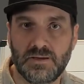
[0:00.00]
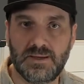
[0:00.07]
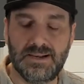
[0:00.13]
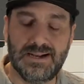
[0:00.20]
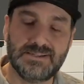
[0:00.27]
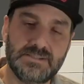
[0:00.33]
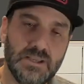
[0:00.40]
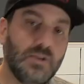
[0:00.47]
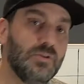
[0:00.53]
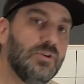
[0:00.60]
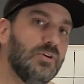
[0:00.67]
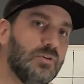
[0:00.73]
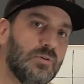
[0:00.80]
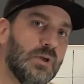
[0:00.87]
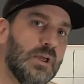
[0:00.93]
Can I tell
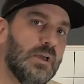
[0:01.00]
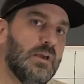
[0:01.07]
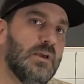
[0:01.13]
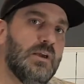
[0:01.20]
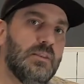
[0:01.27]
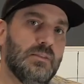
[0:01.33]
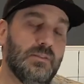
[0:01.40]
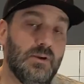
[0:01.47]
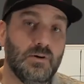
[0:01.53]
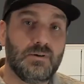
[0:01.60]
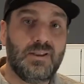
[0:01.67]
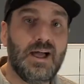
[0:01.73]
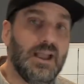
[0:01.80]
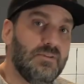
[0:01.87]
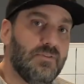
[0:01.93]
you that there are
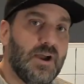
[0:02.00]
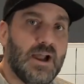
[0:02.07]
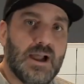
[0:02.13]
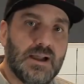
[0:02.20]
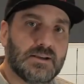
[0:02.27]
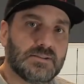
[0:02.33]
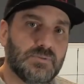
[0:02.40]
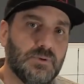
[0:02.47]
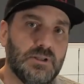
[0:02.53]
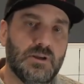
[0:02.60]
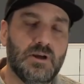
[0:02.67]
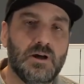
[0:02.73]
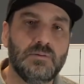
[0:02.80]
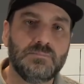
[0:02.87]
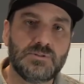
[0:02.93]
life hacks when
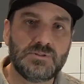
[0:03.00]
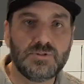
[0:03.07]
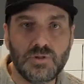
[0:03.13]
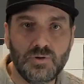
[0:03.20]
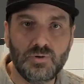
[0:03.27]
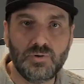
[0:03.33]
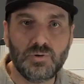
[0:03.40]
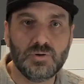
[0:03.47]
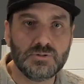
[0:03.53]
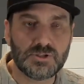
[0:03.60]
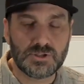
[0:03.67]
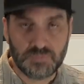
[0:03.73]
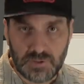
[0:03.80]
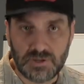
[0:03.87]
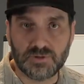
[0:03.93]
it comes to
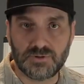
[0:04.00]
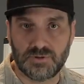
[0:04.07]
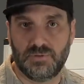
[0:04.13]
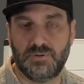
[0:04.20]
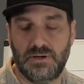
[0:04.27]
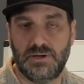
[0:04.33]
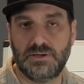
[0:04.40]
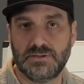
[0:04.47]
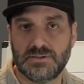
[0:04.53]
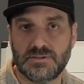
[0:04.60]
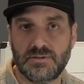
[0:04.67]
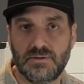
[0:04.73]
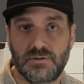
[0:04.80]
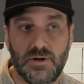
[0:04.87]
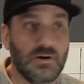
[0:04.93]
spiritual things?
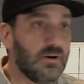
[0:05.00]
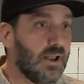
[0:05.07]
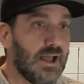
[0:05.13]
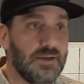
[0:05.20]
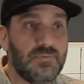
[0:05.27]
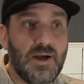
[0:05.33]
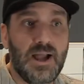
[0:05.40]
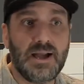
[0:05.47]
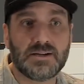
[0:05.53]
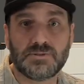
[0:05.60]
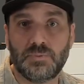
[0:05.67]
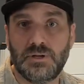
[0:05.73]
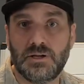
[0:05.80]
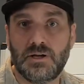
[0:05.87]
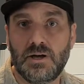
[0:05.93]
There are life hacks
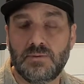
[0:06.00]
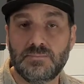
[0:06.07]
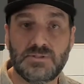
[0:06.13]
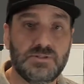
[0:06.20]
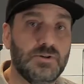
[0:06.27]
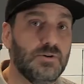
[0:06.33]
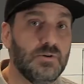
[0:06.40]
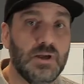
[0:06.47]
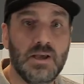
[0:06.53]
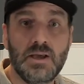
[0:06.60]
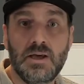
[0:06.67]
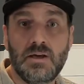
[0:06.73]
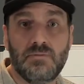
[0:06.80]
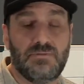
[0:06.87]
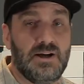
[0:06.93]
when it comes to
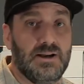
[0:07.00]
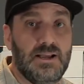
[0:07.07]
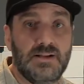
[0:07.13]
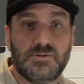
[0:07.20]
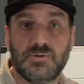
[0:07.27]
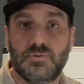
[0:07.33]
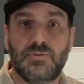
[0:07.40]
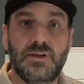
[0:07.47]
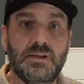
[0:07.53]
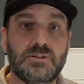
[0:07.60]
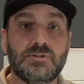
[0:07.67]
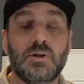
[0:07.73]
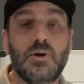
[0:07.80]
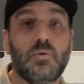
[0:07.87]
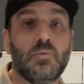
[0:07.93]
financial
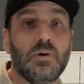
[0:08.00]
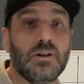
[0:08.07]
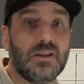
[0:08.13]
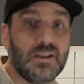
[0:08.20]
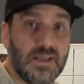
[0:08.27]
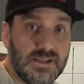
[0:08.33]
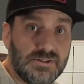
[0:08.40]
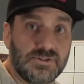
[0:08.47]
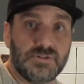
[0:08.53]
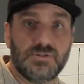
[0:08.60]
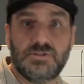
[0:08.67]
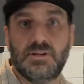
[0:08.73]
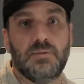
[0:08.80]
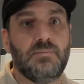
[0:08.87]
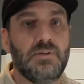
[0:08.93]
things,
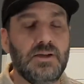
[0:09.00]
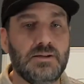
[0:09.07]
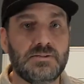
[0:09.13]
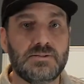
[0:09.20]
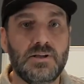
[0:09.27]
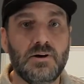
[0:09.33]
relationship things.